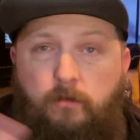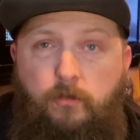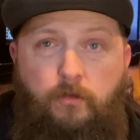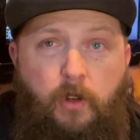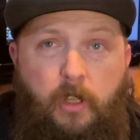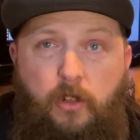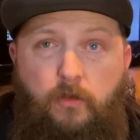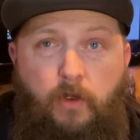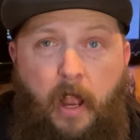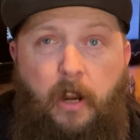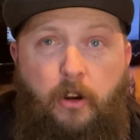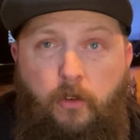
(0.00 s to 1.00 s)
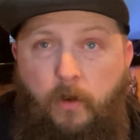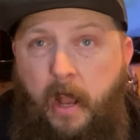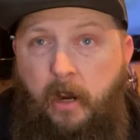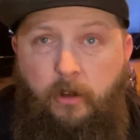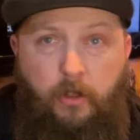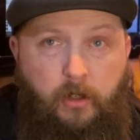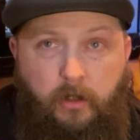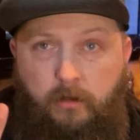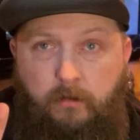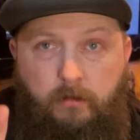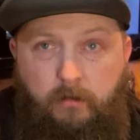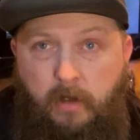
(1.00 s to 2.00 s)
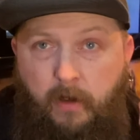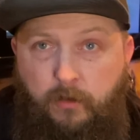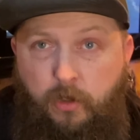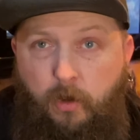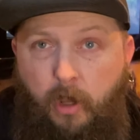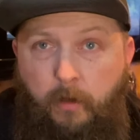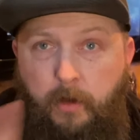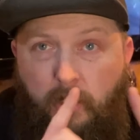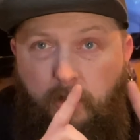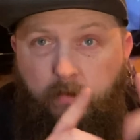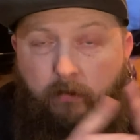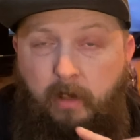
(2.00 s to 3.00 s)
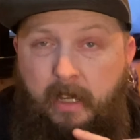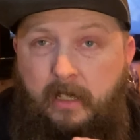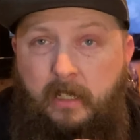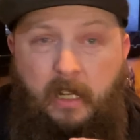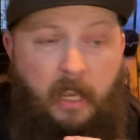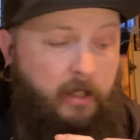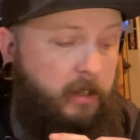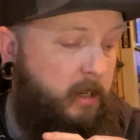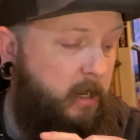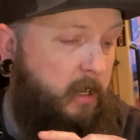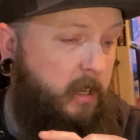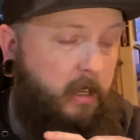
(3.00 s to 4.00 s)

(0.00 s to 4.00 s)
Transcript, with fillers: really rider to rider. You can have two helmets linked together.